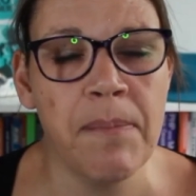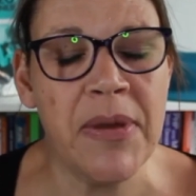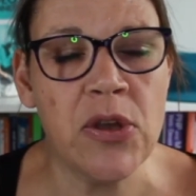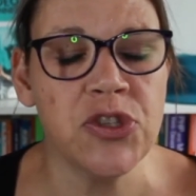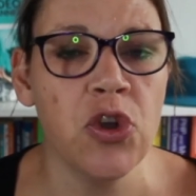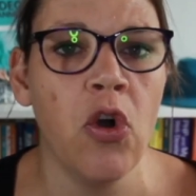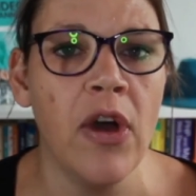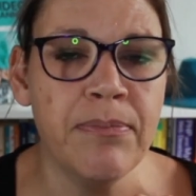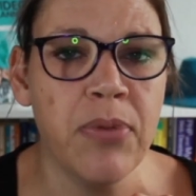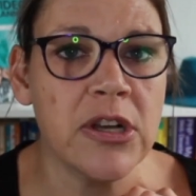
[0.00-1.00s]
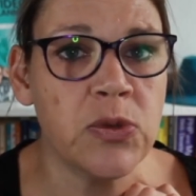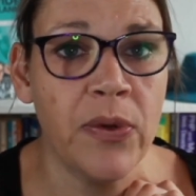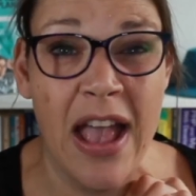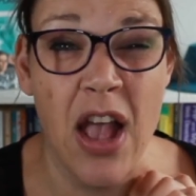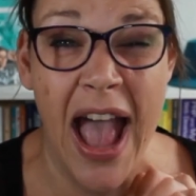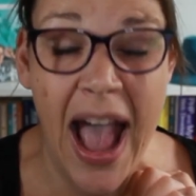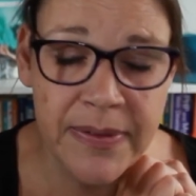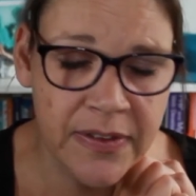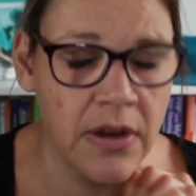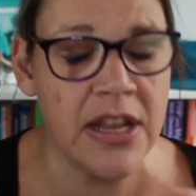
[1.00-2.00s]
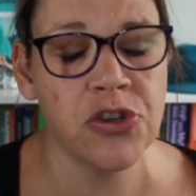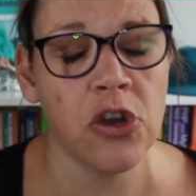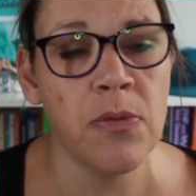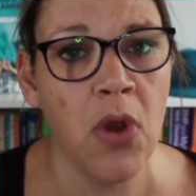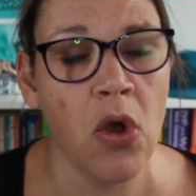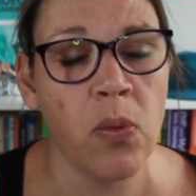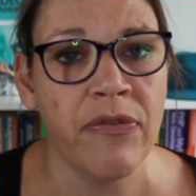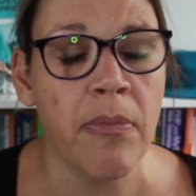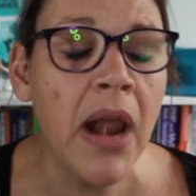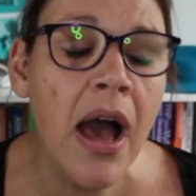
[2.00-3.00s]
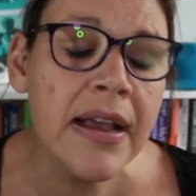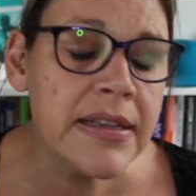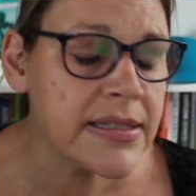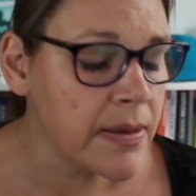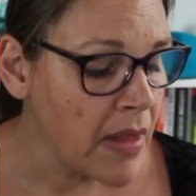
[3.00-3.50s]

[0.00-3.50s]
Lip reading: because your inbox will get absolutely chock-a-block with replies.